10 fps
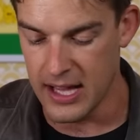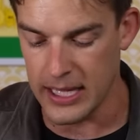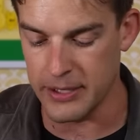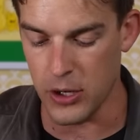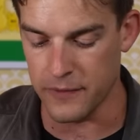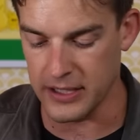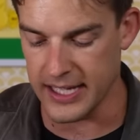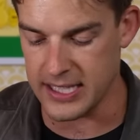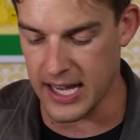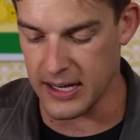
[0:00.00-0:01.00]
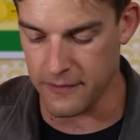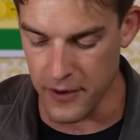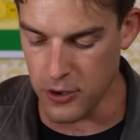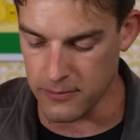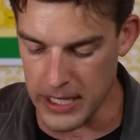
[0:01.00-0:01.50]
Let me know if you'd like to get on a
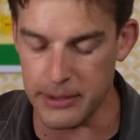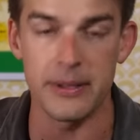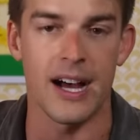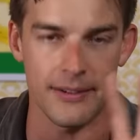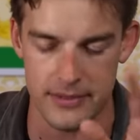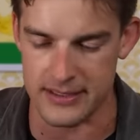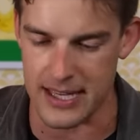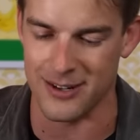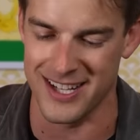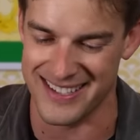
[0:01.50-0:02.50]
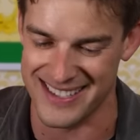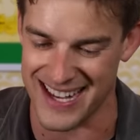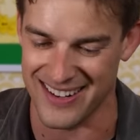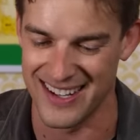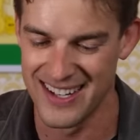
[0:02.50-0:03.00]
phone, blah, blah, blah, etc., etc.